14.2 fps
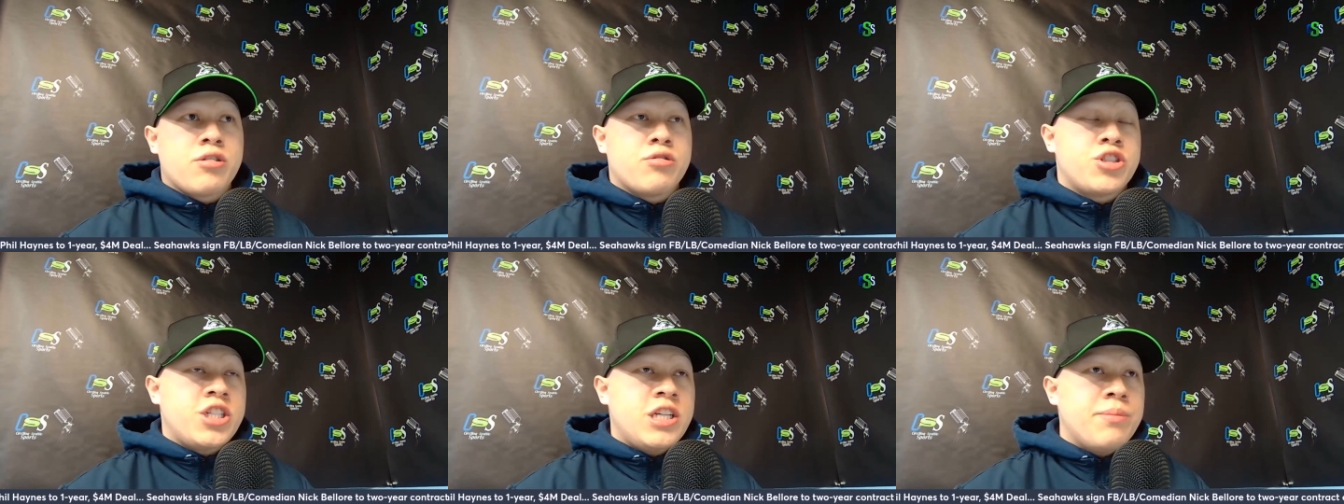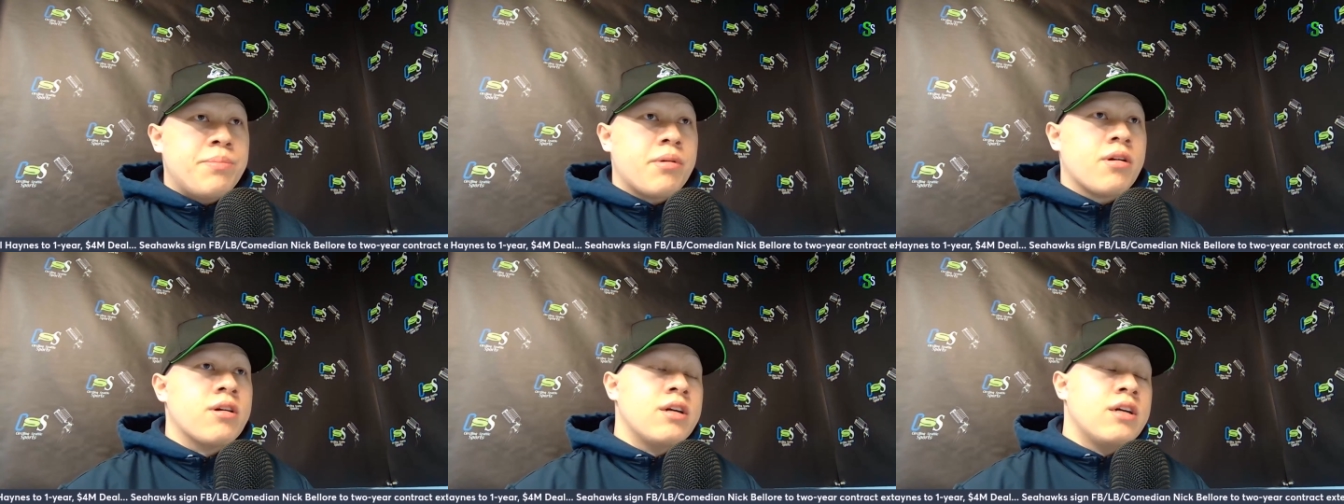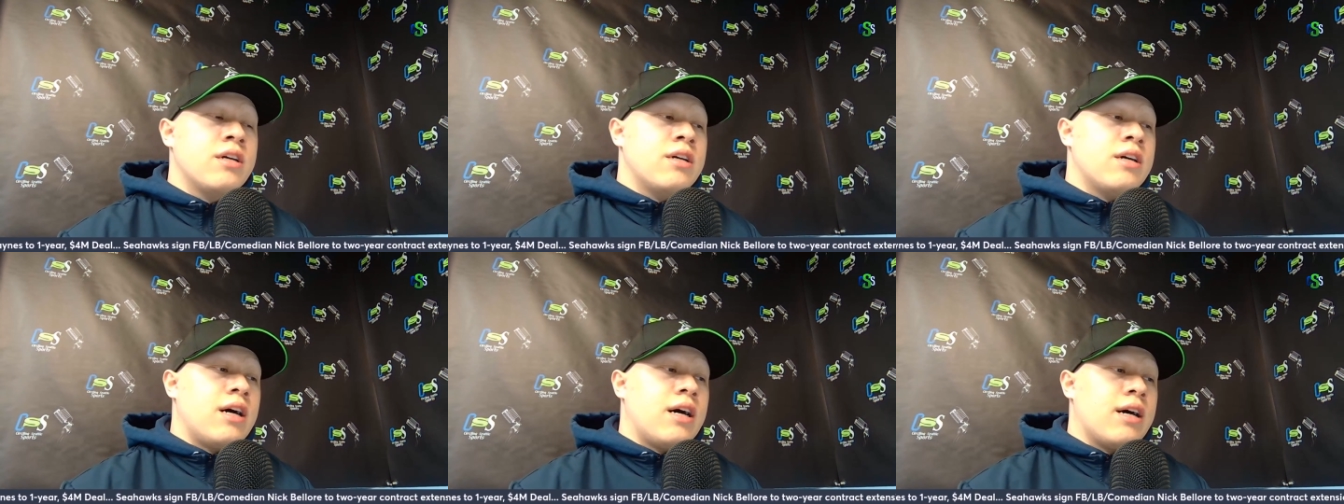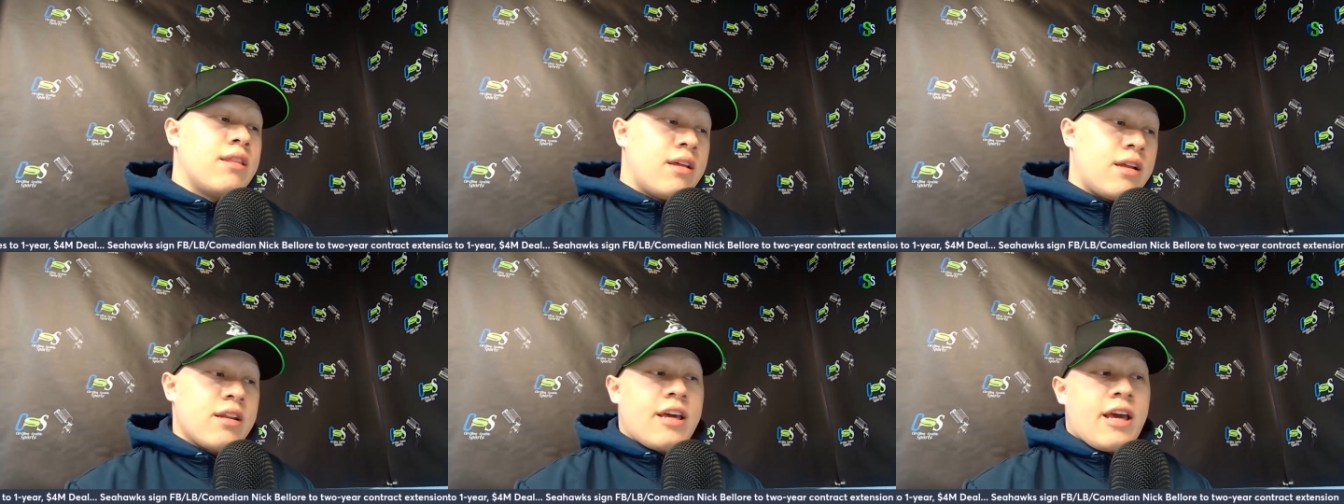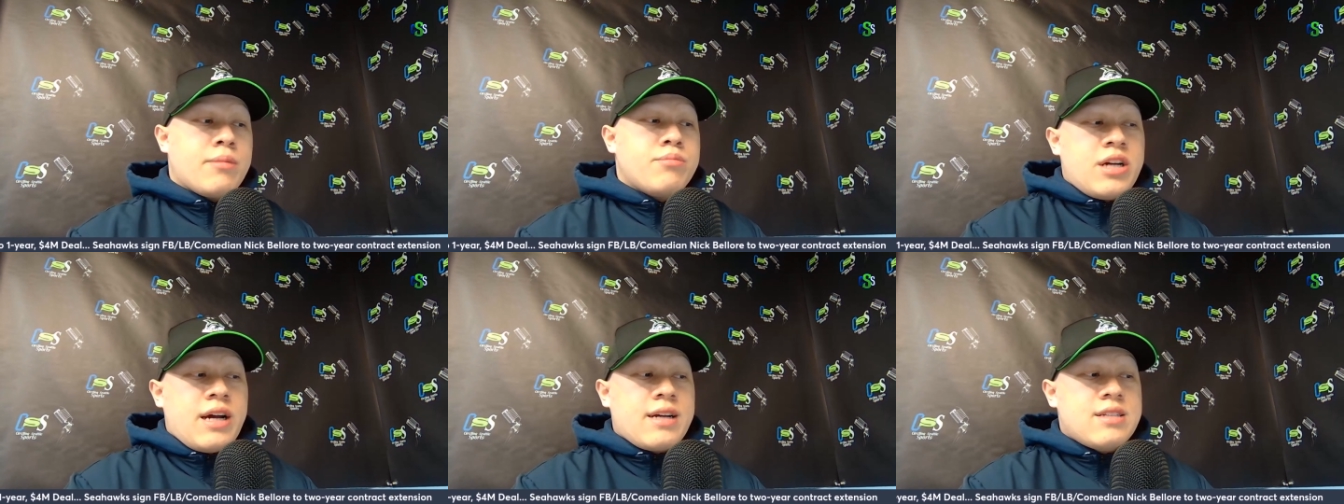go cheaper uh, than
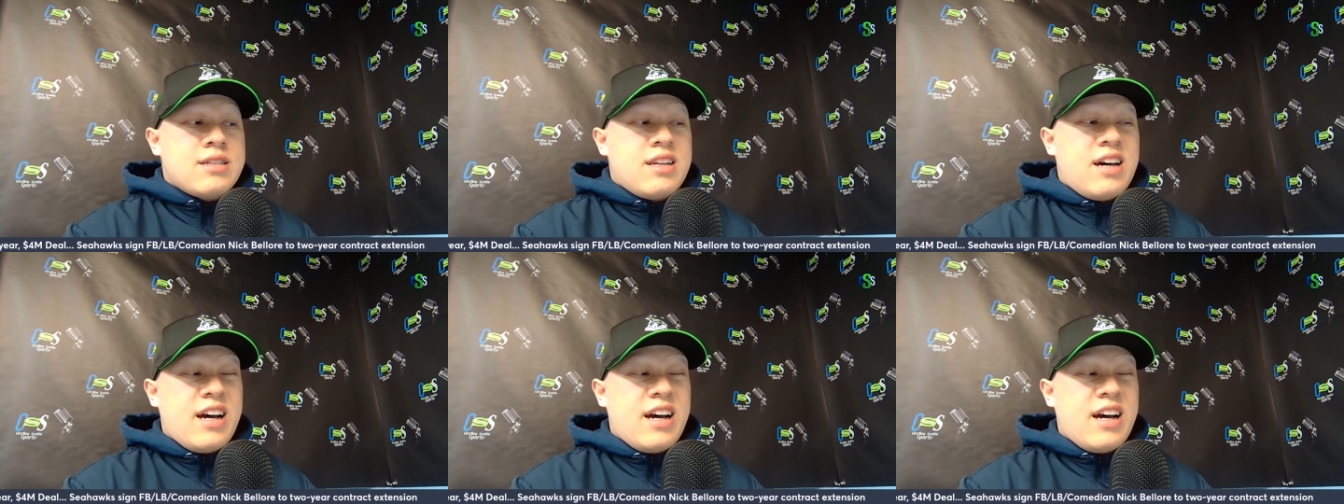Gabe Jackson.